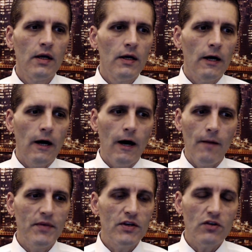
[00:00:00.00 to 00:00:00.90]
Um, these
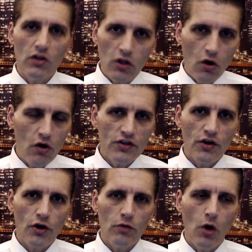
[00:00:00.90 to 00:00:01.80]
are long-term
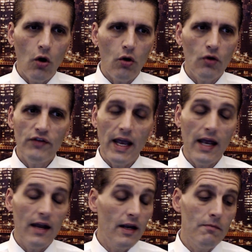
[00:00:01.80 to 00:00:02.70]
holds and
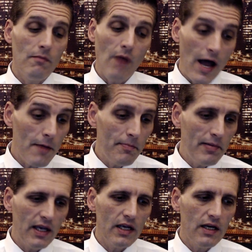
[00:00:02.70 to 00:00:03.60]
in my
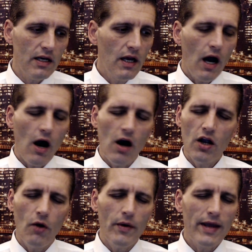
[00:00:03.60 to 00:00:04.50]
opinion are
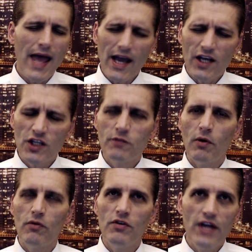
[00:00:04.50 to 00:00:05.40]
going
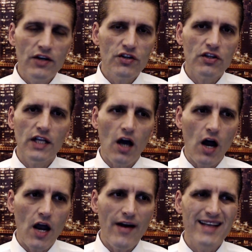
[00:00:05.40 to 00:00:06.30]
exponentially higher
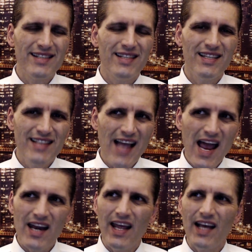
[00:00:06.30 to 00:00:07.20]
as the debt
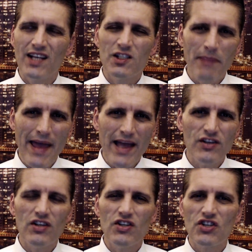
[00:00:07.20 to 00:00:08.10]
expansion
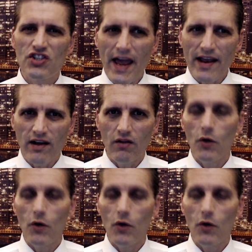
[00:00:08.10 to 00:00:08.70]
cycle that we